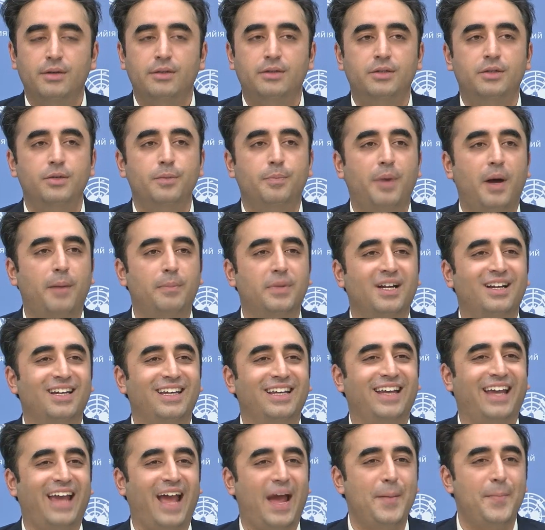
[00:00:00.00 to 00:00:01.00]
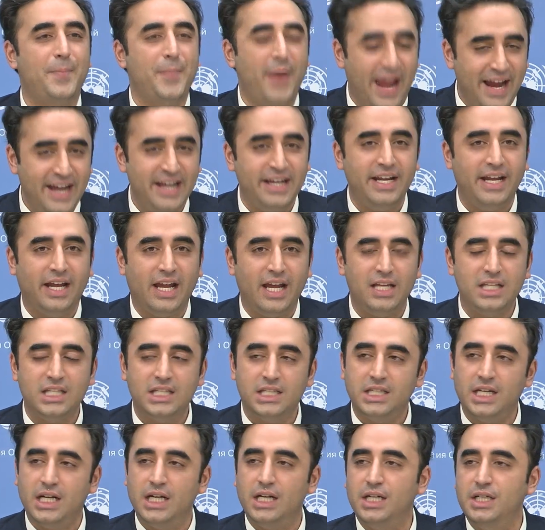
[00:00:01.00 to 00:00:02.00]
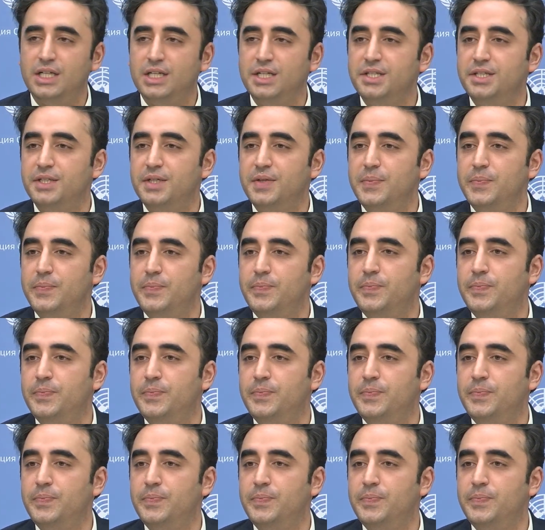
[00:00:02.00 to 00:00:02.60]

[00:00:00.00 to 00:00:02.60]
to publicly campaign against terrorism.